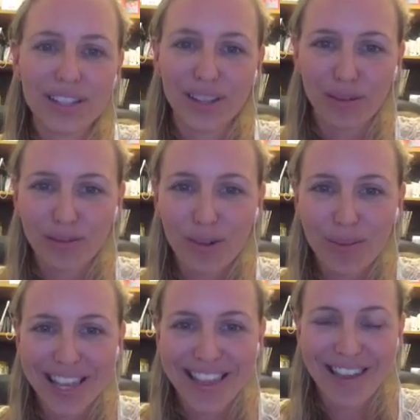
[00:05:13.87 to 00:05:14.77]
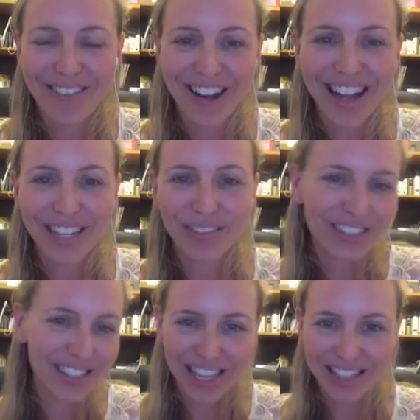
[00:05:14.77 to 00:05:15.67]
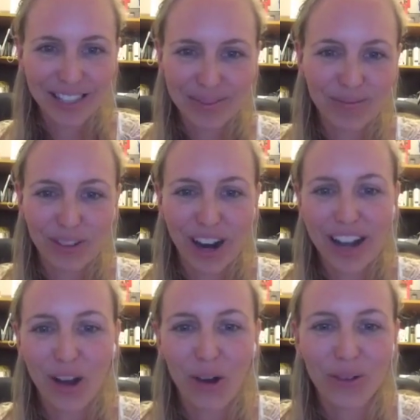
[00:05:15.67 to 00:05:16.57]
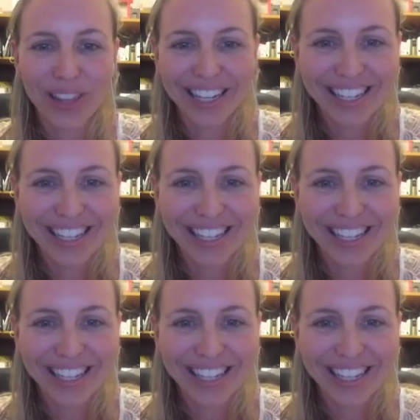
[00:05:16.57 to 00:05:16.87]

So we've all been there, right? You set this great goal and then